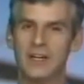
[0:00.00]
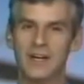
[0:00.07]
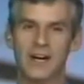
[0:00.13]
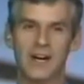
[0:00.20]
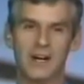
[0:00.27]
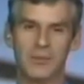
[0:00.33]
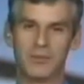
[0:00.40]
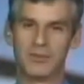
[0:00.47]

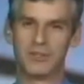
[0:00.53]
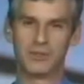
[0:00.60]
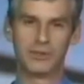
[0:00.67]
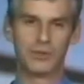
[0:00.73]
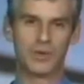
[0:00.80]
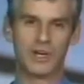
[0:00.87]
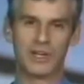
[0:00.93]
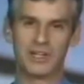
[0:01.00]
the new
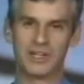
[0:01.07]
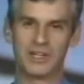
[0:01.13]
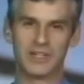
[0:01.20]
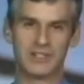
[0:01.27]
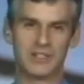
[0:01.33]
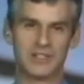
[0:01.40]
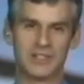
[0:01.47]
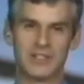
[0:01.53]

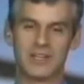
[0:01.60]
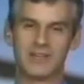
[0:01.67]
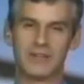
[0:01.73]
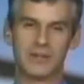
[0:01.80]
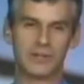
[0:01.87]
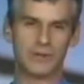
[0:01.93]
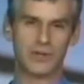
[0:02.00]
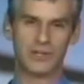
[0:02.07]
regulations have
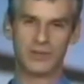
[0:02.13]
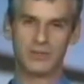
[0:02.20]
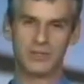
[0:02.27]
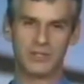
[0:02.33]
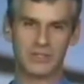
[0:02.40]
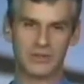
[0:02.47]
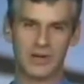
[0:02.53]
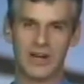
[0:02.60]
already
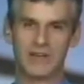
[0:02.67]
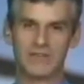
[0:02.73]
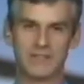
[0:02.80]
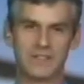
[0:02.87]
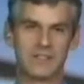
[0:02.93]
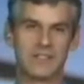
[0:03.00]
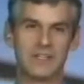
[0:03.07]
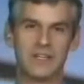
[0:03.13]
been
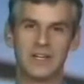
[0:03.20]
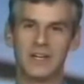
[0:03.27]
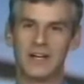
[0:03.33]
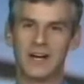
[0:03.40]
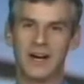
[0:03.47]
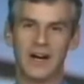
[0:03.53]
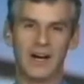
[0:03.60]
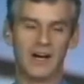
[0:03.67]
drafted.
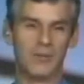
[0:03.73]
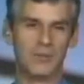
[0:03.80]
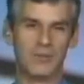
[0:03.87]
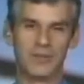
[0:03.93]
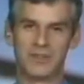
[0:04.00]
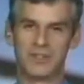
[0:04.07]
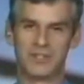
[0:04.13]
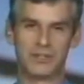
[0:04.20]

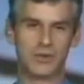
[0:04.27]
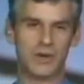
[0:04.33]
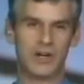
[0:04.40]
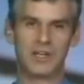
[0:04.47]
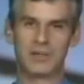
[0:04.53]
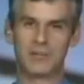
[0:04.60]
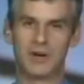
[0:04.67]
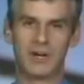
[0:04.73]
the
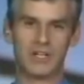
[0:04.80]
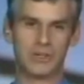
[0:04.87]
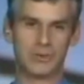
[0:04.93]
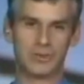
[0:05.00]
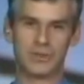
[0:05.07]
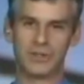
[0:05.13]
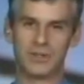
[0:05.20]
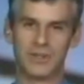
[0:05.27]
training
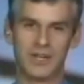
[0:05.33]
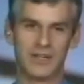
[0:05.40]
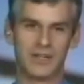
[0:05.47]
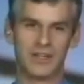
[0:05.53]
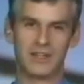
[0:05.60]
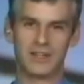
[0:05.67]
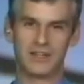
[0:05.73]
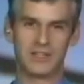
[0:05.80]
module
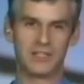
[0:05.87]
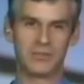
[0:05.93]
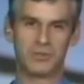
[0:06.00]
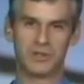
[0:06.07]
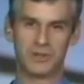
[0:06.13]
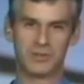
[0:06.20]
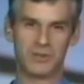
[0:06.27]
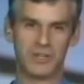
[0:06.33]
that they need to
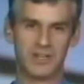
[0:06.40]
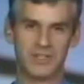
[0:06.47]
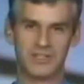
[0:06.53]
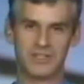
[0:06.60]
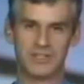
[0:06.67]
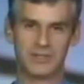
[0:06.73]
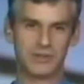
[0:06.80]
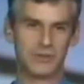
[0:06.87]
put in
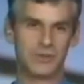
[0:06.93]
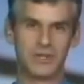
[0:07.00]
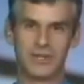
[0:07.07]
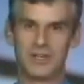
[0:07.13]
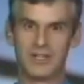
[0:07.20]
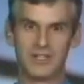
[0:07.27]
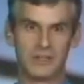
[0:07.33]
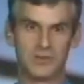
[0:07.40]
place to
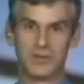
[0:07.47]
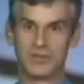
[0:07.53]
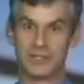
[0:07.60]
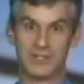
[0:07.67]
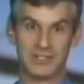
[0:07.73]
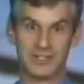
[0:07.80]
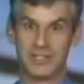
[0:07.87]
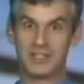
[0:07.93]

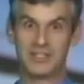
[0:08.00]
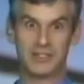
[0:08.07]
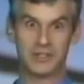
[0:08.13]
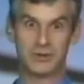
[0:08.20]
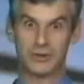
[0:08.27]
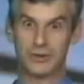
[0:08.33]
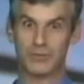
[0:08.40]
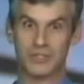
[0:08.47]
supposedly teach the
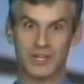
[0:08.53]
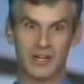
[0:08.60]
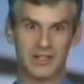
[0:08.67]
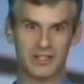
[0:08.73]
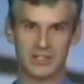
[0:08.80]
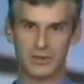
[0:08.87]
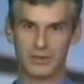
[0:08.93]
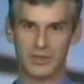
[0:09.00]
troops how to
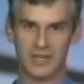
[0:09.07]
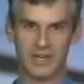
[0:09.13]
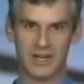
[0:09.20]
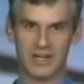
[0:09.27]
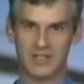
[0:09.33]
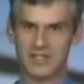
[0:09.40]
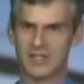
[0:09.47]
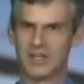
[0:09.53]
deal with
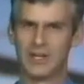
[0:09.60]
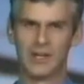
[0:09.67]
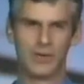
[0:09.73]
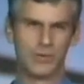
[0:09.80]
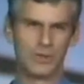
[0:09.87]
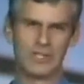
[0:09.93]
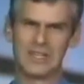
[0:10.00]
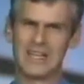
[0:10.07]
gays
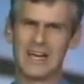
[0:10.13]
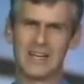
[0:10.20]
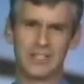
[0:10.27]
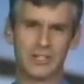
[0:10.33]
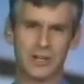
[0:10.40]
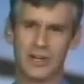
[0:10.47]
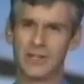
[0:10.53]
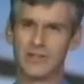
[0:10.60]
will
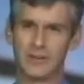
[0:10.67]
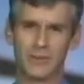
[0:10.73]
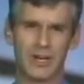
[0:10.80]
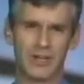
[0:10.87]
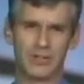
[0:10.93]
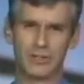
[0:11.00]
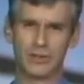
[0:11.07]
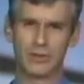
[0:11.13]
last all of
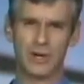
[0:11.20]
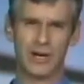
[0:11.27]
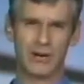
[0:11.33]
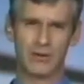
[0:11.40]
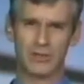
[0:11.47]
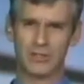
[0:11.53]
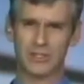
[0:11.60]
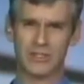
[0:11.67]
about 2
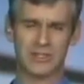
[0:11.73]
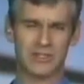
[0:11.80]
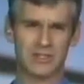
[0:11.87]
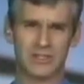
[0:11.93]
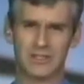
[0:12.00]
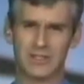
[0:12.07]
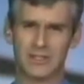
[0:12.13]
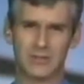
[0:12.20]
hours.
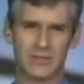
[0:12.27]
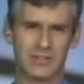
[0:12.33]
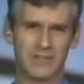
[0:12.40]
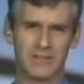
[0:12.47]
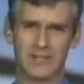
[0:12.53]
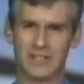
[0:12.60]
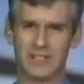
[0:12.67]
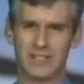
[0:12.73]
It's going to be a
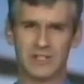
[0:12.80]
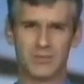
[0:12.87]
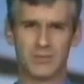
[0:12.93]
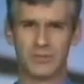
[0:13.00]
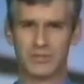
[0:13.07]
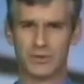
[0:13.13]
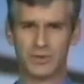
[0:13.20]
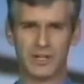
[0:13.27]
very
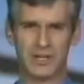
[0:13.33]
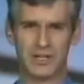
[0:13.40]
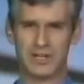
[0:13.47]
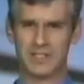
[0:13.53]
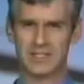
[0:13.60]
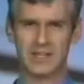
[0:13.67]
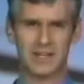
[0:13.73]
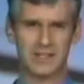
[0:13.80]
simple training.
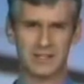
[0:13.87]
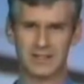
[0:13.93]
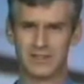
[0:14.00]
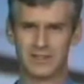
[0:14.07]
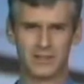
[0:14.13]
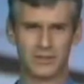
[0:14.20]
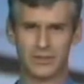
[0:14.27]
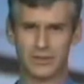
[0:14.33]
It's not going
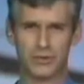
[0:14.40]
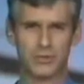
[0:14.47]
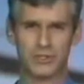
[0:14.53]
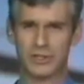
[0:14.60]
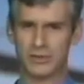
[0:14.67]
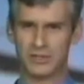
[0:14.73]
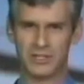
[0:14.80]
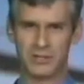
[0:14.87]
to, the troops
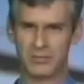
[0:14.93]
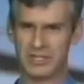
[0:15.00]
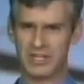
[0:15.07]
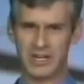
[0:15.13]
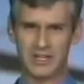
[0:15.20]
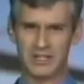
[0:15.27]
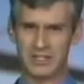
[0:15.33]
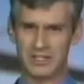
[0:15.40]
don't need a
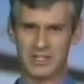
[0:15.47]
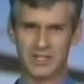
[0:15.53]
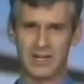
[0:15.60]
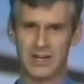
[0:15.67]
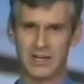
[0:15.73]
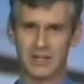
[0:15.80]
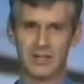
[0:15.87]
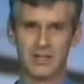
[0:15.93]
PhD in
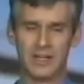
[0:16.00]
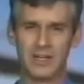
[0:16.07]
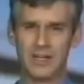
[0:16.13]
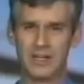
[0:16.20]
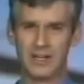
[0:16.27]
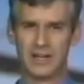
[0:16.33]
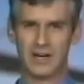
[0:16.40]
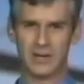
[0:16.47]

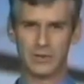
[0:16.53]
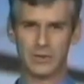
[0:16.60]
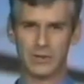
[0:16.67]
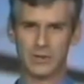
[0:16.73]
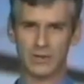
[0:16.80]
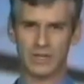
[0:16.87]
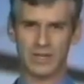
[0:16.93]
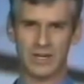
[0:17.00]
how to work
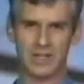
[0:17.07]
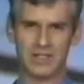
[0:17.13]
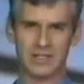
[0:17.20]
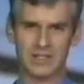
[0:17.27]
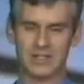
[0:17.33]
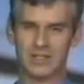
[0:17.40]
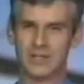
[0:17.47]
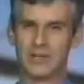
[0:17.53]
with gays.
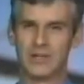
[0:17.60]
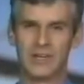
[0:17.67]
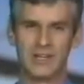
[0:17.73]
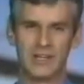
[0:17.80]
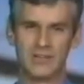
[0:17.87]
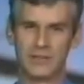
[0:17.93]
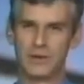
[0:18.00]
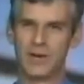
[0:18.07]
And so
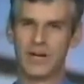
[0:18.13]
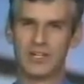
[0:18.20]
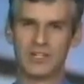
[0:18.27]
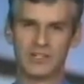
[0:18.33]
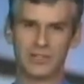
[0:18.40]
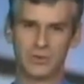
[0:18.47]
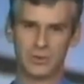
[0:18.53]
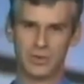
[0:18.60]
if you
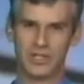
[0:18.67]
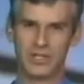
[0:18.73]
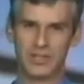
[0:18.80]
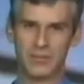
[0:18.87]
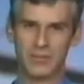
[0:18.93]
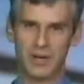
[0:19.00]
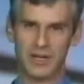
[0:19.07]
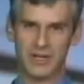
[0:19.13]
actually read
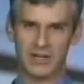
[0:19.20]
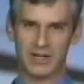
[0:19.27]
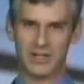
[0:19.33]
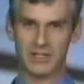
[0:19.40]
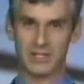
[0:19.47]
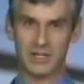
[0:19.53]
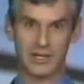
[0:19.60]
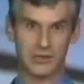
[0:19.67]
the
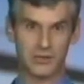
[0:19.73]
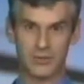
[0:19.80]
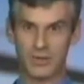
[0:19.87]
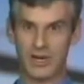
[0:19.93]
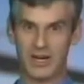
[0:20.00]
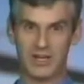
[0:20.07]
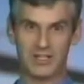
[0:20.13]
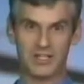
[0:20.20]
Pentagon's
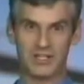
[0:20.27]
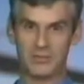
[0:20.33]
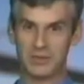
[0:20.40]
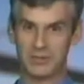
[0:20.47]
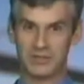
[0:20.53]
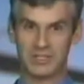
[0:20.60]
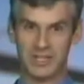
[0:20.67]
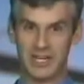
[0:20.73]
100-page
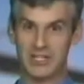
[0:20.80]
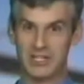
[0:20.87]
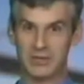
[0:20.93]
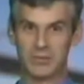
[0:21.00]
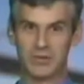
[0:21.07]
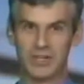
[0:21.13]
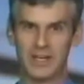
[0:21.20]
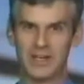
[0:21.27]
implementation
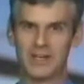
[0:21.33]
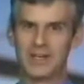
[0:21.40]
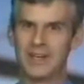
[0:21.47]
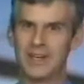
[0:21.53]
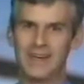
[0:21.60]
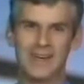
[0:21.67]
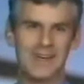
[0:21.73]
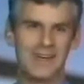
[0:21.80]
plan,
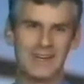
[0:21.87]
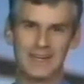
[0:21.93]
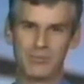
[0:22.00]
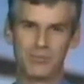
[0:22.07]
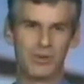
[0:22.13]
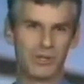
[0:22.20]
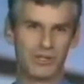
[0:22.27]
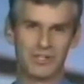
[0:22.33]
it
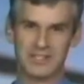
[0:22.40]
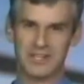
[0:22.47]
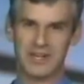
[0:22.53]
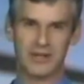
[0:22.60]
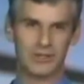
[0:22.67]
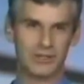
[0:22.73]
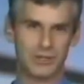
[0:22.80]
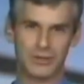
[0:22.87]
boils
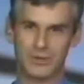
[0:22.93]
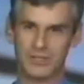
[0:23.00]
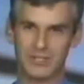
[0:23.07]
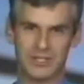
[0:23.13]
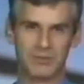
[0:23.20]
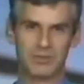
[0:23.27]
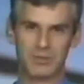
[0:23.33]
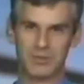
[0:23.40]
down to a
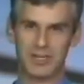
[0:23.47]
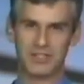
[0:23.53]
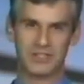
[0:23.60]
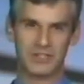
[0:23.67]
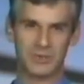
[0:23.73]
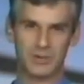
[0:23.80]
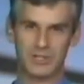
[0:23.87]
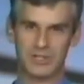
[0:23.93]
simple
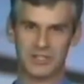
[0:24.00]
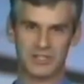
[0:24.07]
message, which is